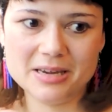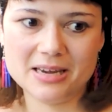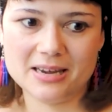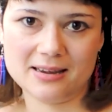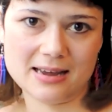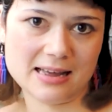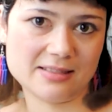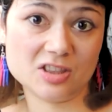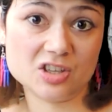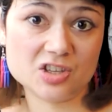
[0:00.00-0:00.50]

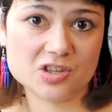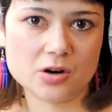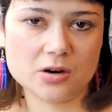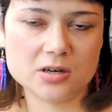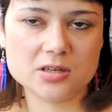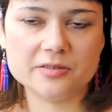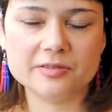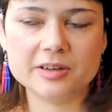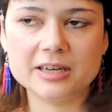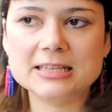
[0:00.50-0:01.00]
being at the
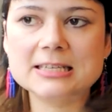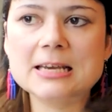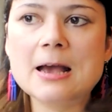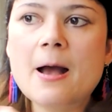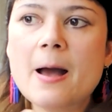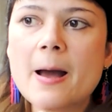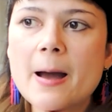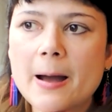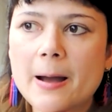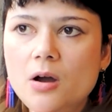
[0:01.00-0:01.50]
start of it.
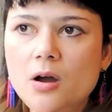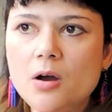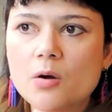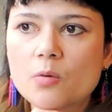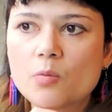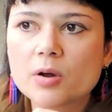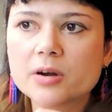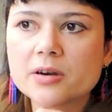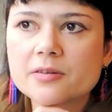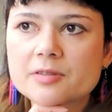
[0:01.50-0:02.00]

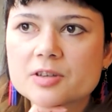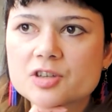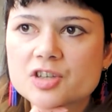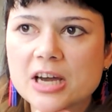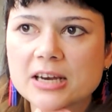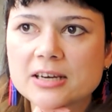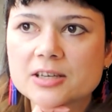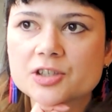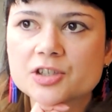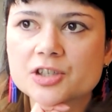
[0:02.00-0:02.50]
One of the
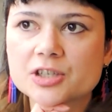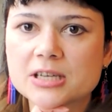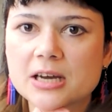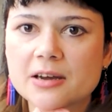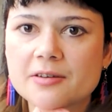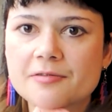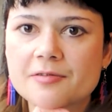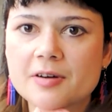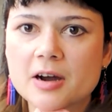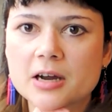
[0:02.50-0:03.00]
challenges
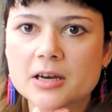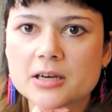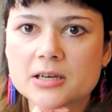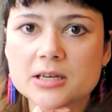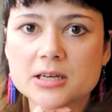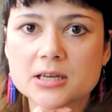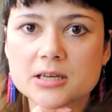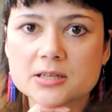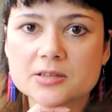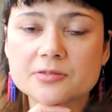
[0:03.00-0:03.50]
I
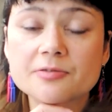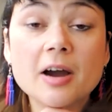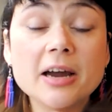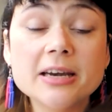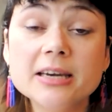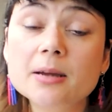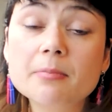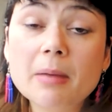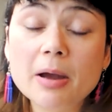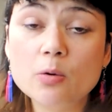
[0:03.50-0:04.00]
find is
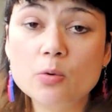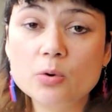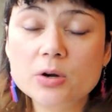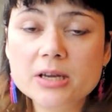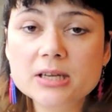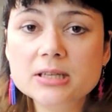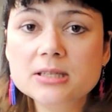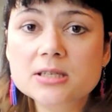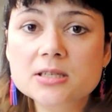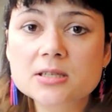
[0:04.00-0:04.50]
finding my
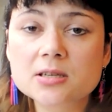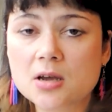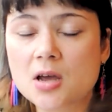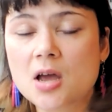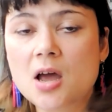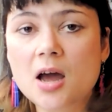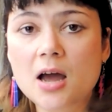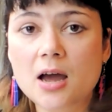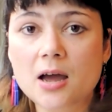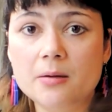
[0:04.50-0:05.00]
audience.
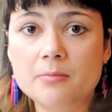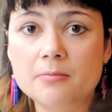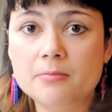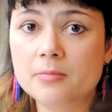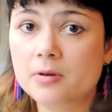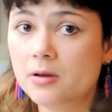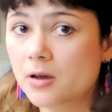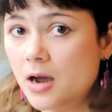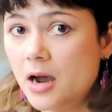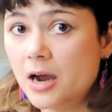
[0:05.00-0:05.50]

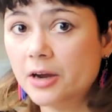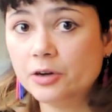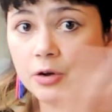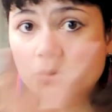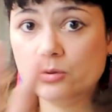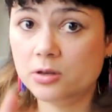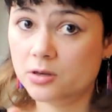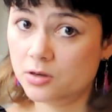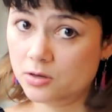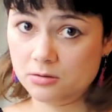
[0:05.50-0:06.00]
I
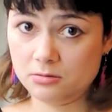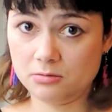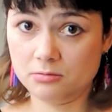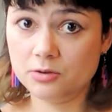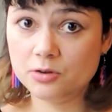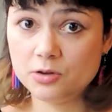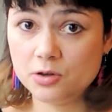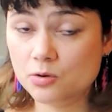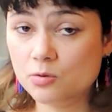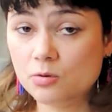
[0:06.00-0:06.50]
know that
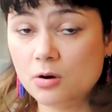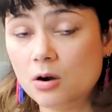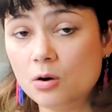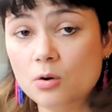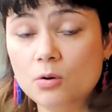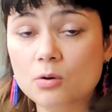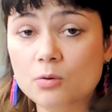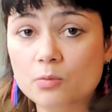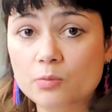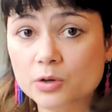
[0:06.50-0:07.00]
you are
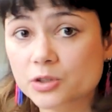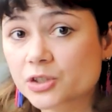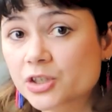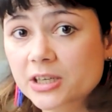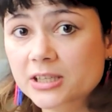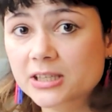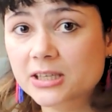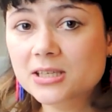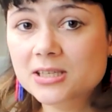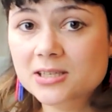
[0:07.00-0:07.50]
all
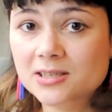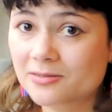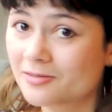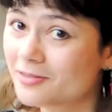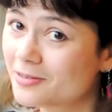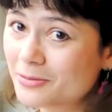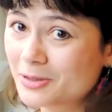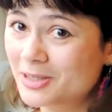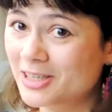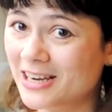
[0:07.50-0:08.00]
watching this,
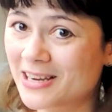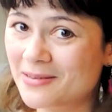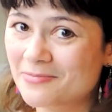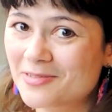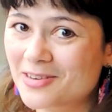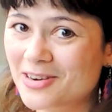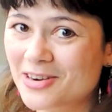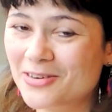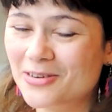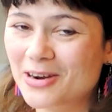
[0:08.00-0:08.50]
for which I
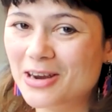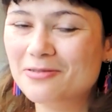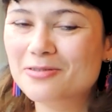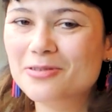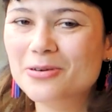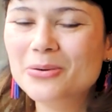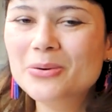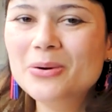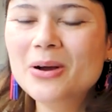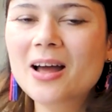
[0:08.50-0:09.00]
am very
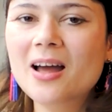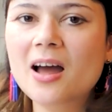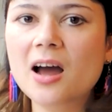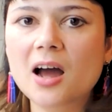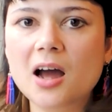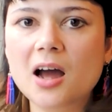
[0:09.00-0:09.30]
grateful.